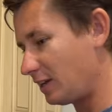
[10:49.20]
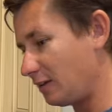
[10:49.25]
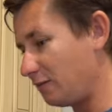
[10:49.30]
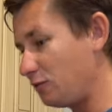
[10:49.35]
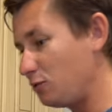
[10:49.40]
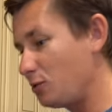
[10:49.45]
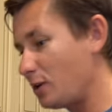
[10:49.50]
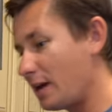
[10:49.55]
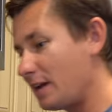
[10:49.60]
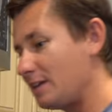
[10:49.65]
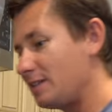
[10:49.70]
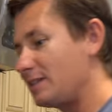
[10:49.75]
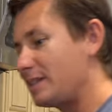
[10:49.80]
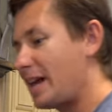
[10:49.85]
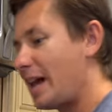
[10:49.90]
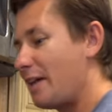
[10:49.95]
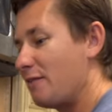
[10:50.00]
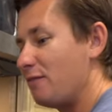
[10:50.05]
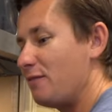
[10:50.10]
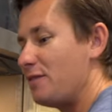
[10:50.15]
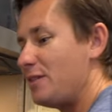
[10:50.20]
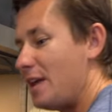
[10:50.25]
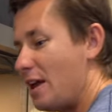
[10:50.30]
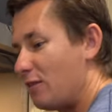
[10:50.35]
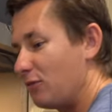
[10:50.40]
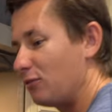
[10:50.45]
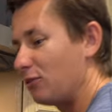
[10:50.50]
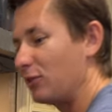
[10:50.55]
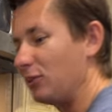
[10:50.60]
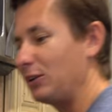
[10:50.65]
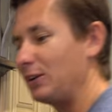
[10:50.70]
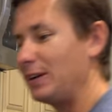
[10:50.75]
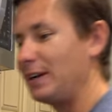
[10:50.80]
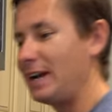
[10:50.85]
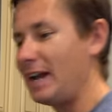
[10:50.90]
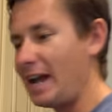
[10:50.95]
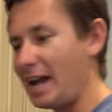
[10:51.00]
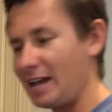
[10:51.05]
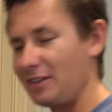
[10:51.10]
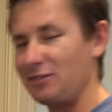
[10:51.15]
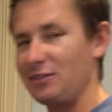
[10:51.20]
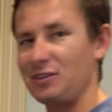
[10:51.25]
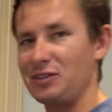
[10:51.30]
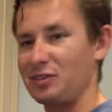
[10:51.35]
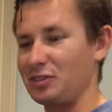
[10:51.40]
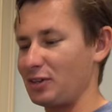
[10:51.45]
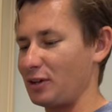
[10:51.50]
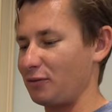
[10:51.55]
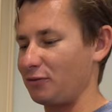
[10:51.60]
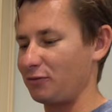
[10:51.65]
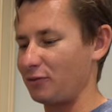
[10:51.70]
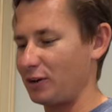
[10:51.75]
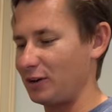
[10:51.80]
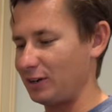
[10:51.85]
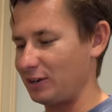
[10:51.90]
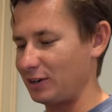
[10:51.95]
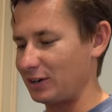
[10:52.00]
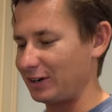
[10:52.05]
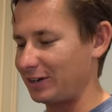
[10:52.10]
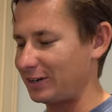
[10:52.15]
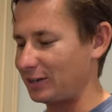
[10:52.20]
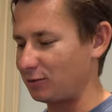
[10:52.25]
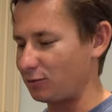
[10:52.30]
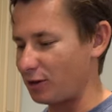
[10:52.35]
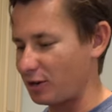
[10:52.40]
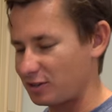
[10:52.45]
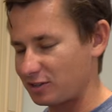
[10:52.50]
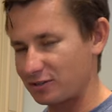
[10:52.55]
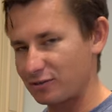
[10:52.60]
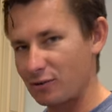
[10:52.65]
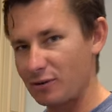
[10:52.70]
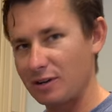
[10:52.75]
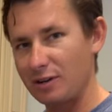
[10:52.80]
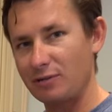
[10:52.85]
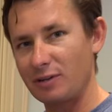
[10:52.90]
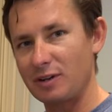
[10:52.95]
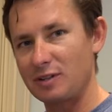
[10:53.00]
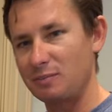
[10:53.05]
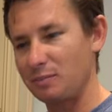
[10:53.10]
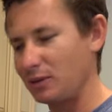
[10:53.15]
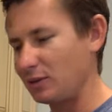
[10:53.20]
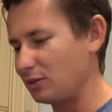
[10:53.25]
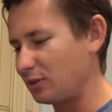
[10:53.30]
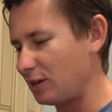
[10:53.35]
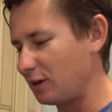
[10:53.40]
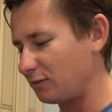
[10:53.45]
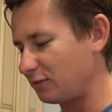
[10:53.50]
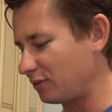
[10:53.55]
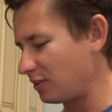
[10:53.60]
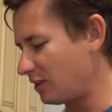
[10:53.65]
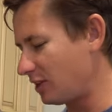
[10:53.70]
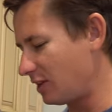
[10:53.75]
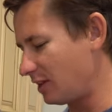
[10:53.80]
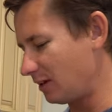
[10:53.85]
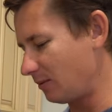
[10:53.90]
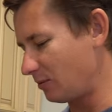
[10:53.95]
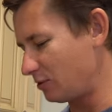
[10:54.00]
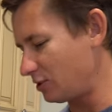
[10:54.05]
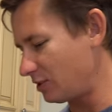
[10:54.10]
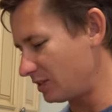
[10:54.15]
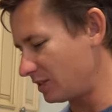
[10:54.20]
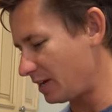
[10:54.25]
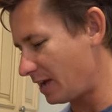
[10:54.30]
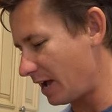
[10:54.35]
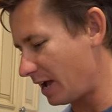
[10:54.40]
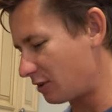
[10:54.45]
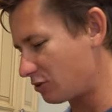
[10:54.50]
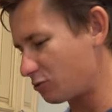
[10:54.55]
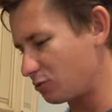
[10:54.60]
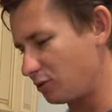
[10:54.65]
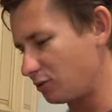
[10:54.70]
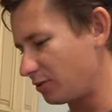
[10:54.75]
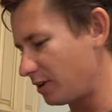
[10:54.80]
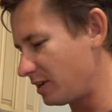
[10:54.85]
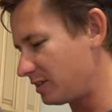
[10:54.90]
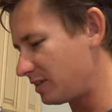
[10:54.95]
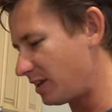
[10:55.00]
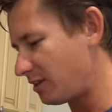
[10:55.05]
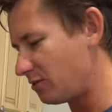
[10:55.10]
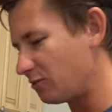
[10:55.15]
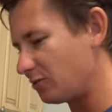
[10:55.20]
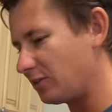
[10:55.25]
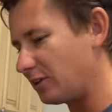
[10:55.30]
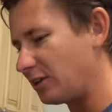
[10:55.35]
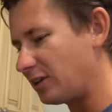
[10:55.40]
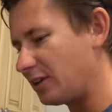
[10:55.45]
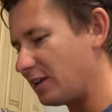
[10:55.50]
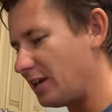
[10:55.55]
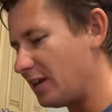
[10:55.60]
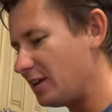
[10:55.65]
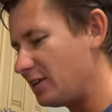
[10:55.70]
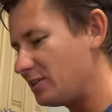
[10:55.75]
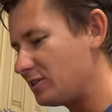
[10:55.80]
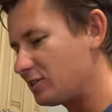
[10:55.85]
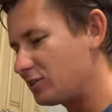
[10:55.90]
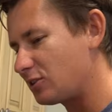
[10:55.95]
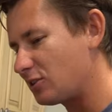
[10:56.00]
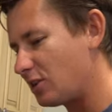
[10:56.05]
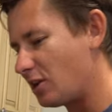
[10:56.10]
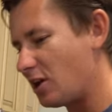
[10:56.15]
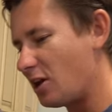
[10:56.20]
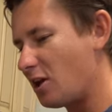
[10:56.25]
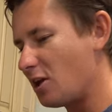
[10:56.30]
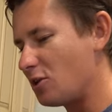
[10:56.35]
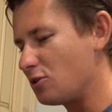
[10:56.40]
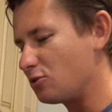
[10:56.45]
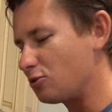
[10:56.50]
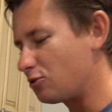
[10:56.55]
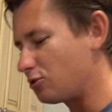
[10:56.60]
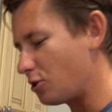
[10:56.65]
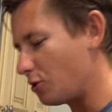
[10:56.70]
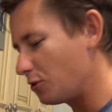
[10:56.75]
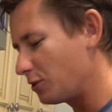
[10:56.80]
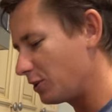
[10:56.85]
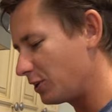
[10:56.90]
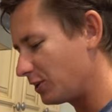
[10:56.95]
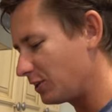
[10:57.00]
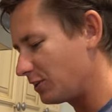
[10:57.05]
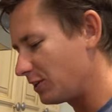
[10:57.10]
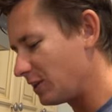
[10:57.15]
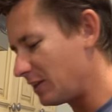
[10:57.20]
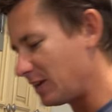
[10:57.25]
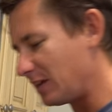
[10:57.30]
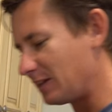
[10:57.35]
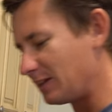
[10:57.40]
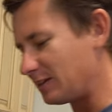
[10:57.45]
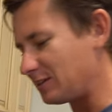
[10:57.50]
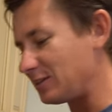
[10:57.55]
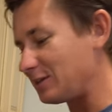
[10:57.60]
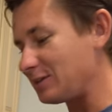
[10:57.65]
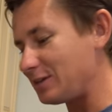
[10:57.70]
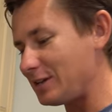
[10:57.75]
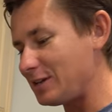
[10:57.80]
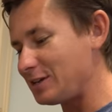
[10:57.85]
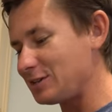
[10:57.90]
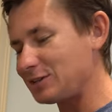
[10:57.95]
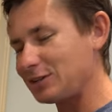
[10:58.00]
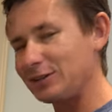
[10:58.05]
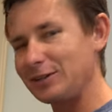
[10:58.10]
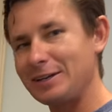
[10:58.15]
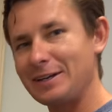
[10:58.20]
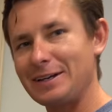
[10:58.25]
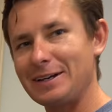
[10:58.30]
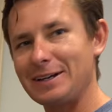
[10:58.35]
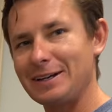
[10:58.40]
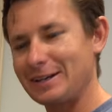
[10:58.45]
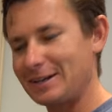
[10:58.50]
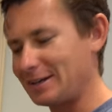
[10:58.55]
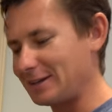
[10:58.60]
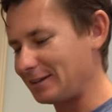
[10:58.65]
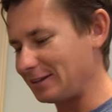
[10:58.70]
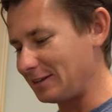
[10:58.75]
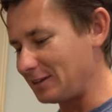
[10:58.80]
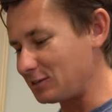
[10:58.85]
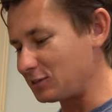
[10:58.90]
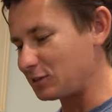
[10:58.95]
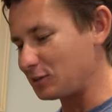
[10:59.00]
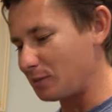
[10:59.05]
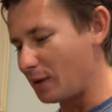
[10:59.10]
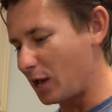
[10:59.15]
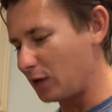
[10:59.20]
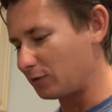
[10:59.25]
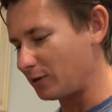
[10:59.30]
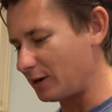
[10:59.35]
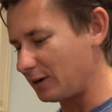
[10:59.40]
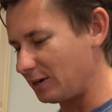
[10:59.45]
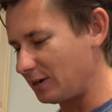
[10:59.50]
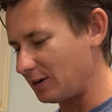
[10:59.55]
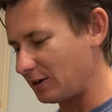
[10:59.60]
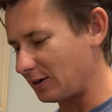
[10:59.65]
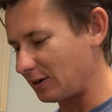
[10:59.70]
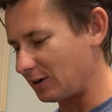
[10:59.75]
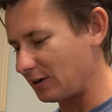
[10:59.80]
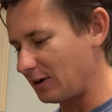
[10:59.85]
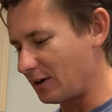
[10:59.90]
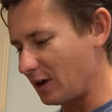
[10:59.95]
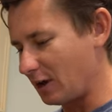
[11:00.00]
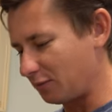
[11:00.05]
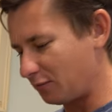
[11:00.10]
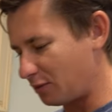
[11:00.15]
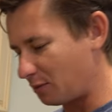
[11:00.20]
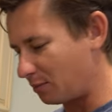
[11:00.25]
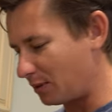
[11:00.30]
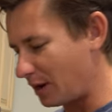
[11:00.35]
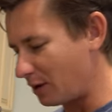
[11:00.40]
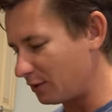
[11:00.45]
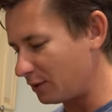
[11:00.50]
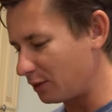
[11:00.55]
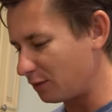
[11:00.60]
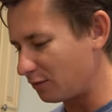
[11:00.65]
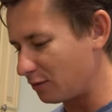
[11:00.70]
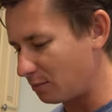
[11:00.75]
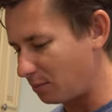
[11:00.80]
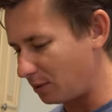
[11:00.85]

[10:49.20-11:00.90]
If you guys have never had this stuff right here, Rice-A-Roni rice pilaf, which isn't actual rice, I don't think. It is so good. This is easily, this smell right here of the browning of the